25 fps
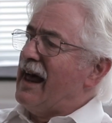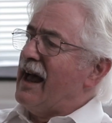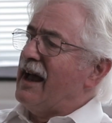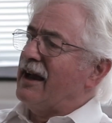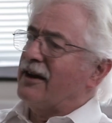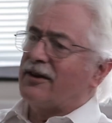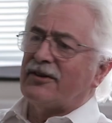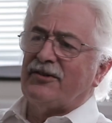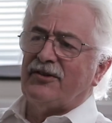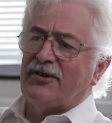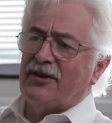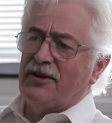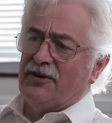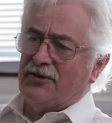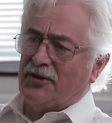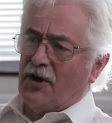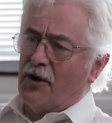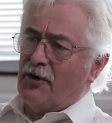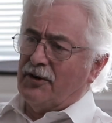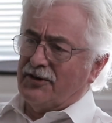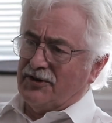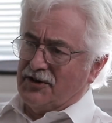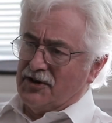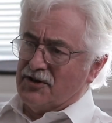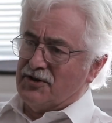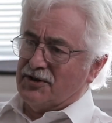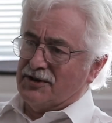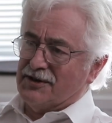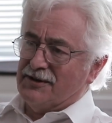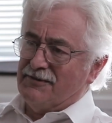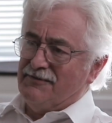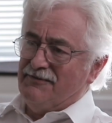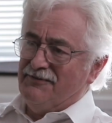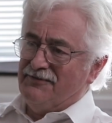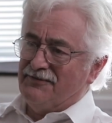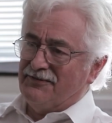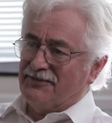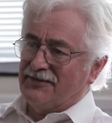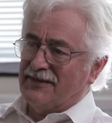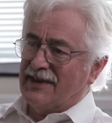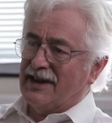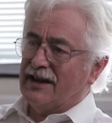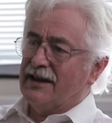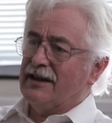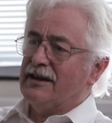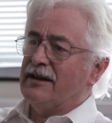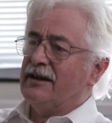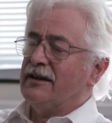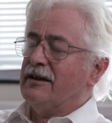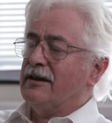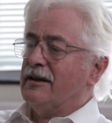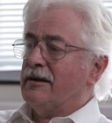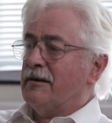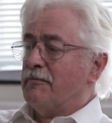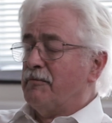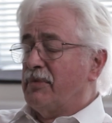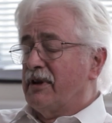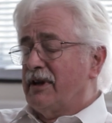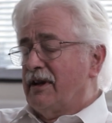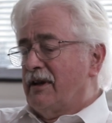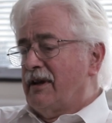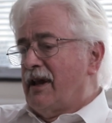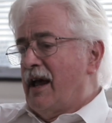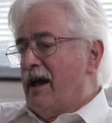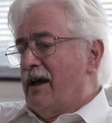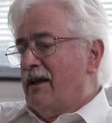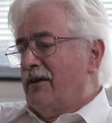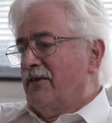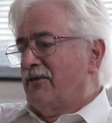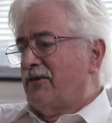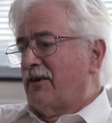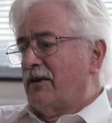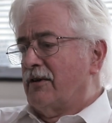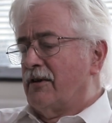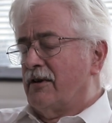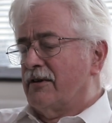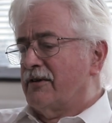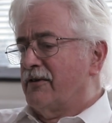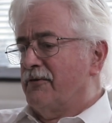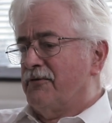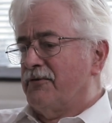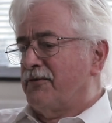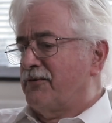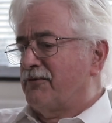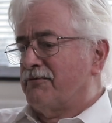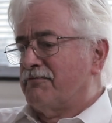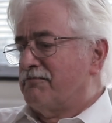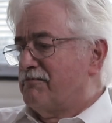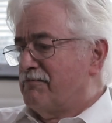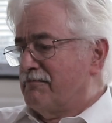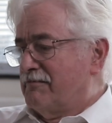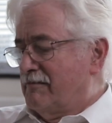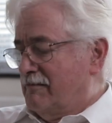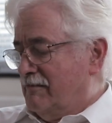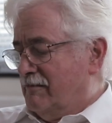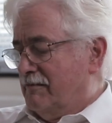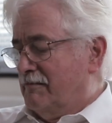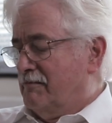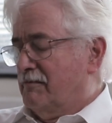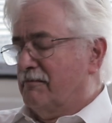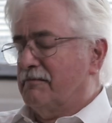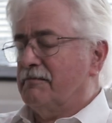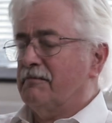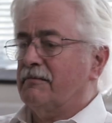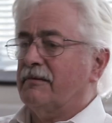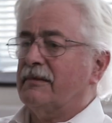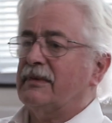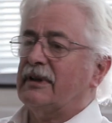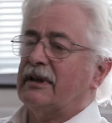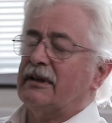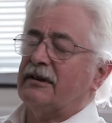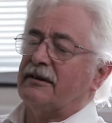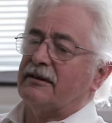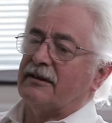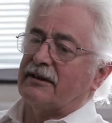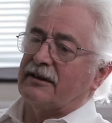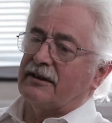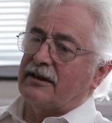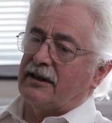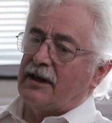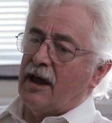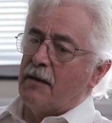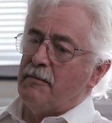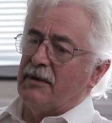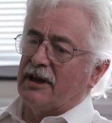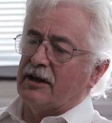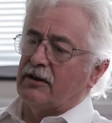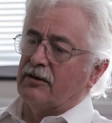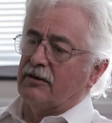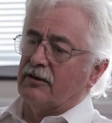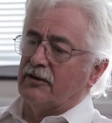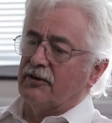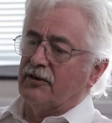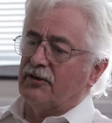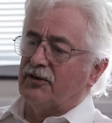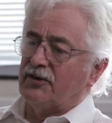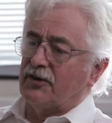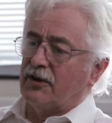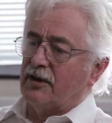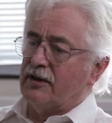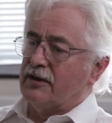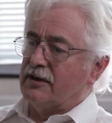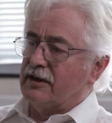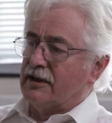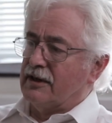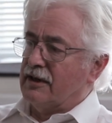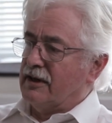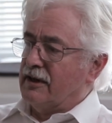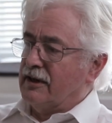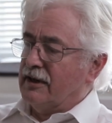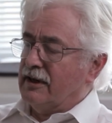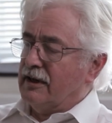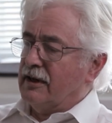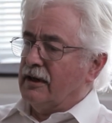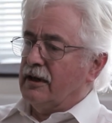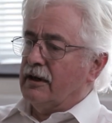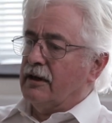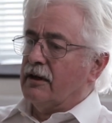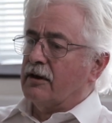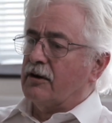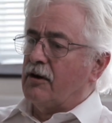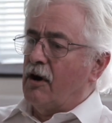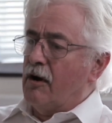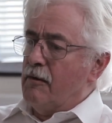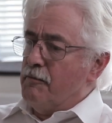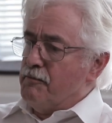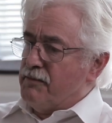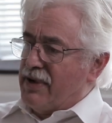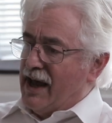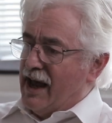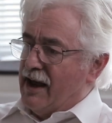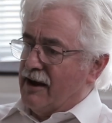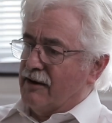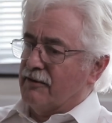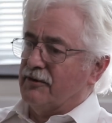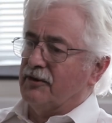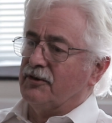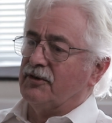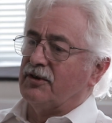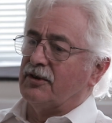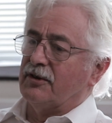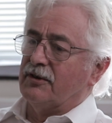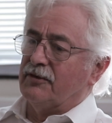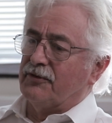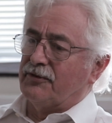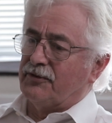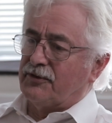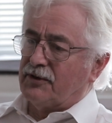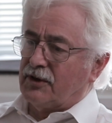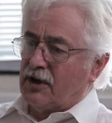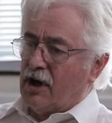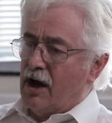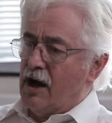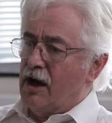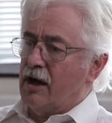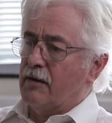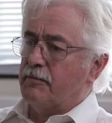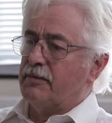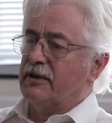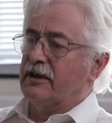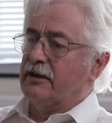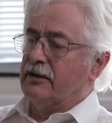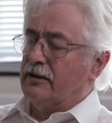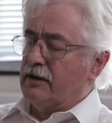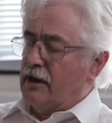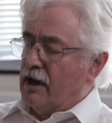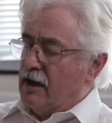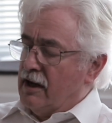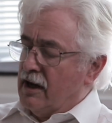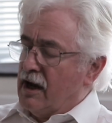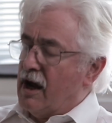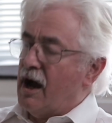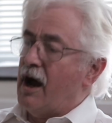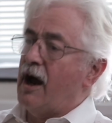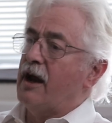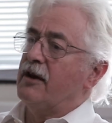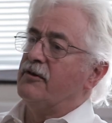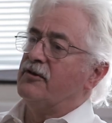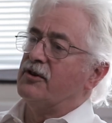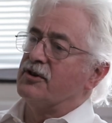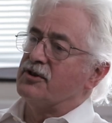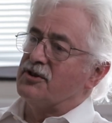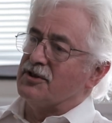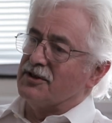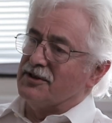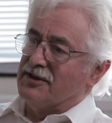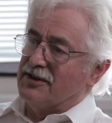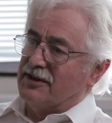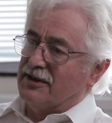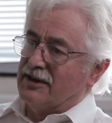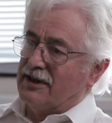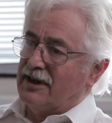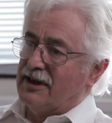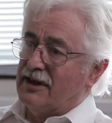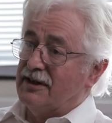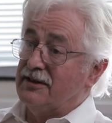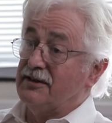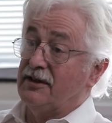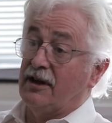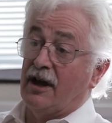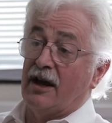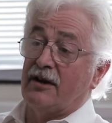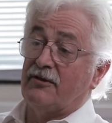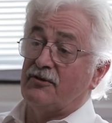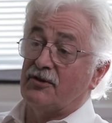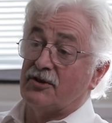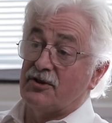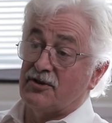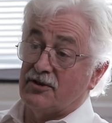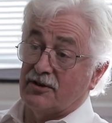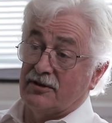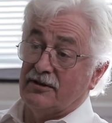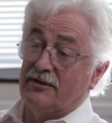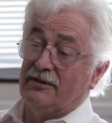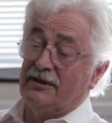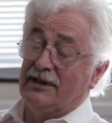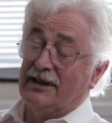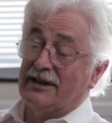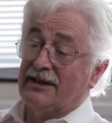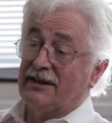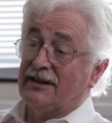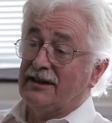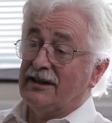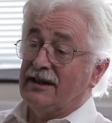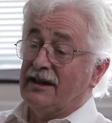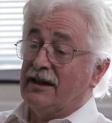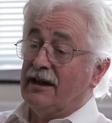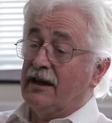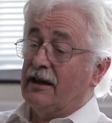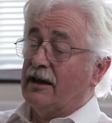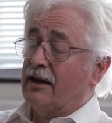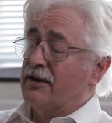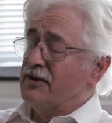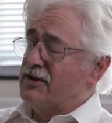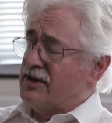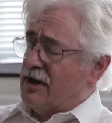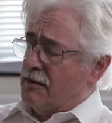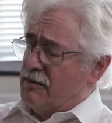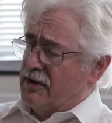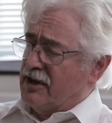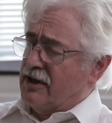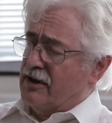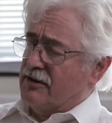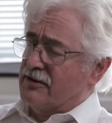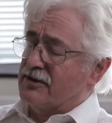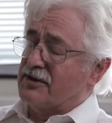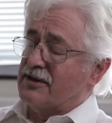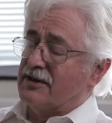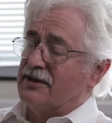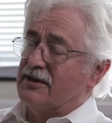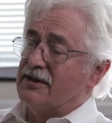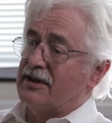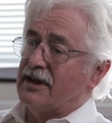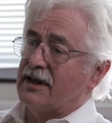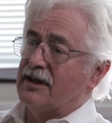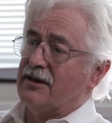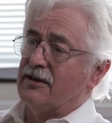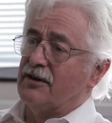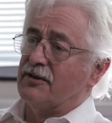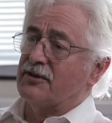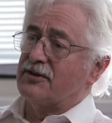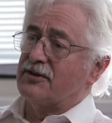lacks is oxygen, but it has a lot of chemicals that are compounds of carbon, hydrogen, and nitrogen, and some of those contain